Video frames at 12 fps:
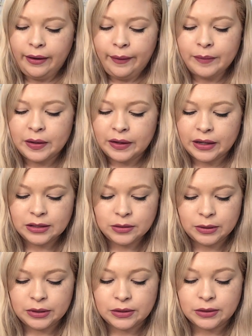I mean, I guess we
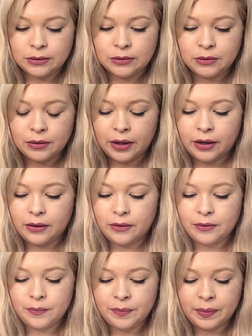could still do that.
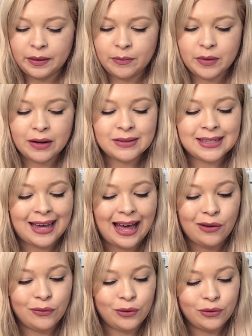But I was like, I
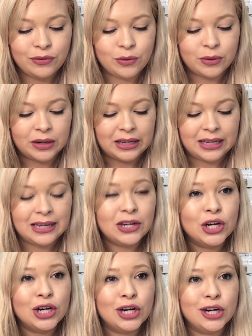don't know if you want to
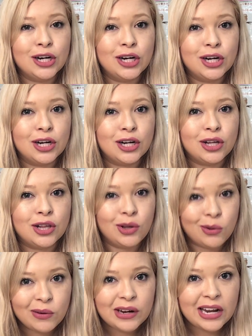hear The
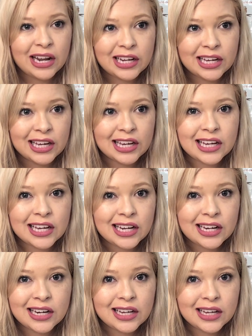Little Red Hen
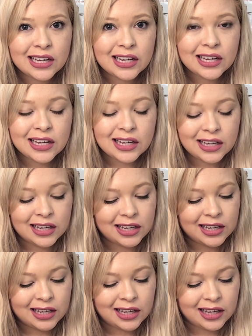again.
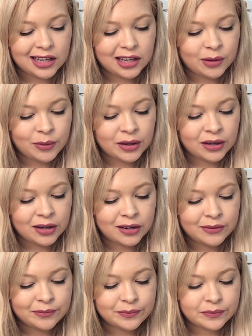I mean,
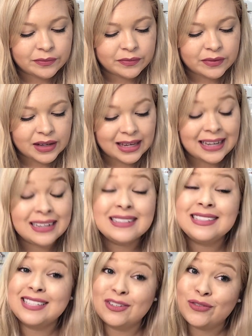It is
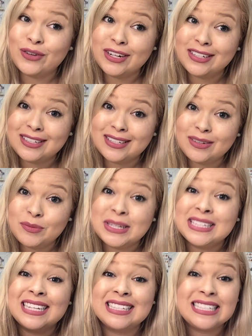different
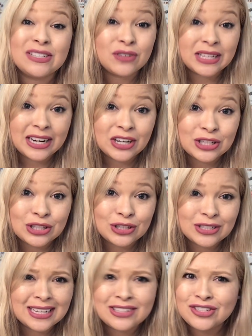because it has different characters, and